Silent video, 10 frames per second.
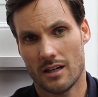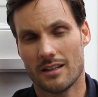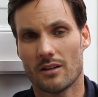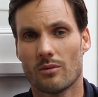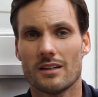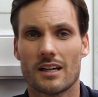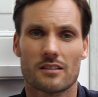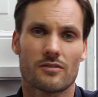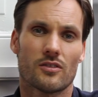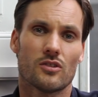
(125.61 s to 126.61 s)
And then only
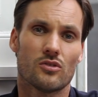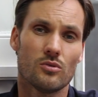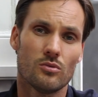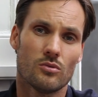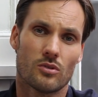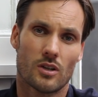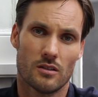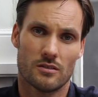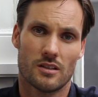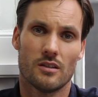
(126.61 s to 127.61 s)
ask for the 2
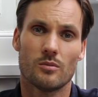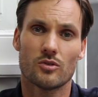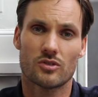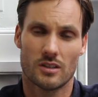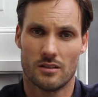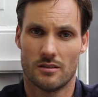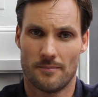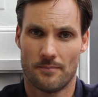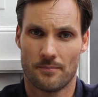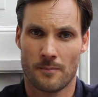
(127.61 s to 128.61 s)
colors that you will sell.
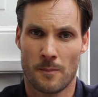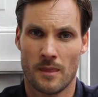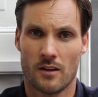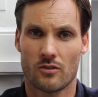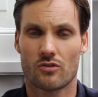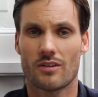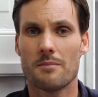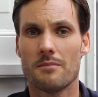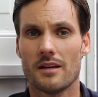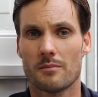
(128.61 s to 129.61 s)
So try
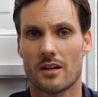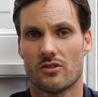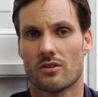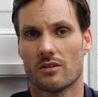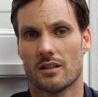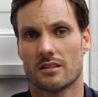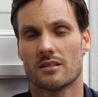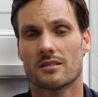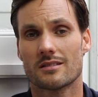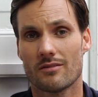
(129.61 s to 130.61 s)
and minimize your
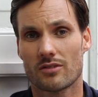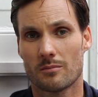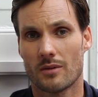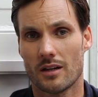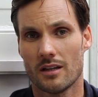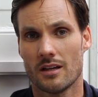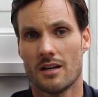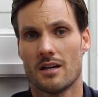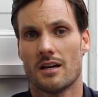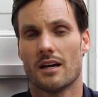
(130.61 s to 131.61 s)
collection, save some money,
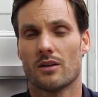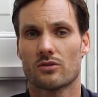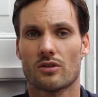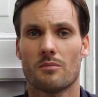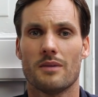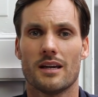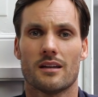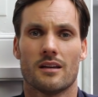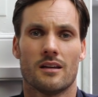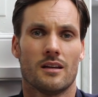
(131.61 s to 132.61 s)
and also make
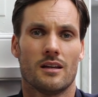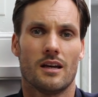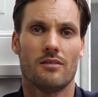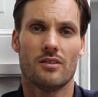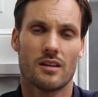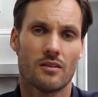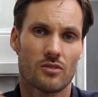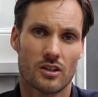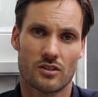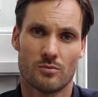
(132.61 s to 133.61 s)
everything
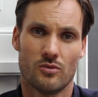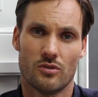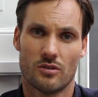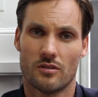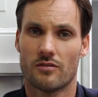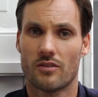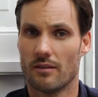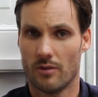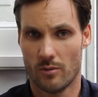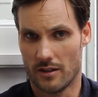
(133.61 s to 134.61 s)
run smoother for
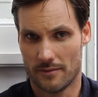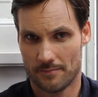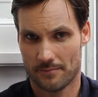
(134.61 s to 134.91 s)
everyone.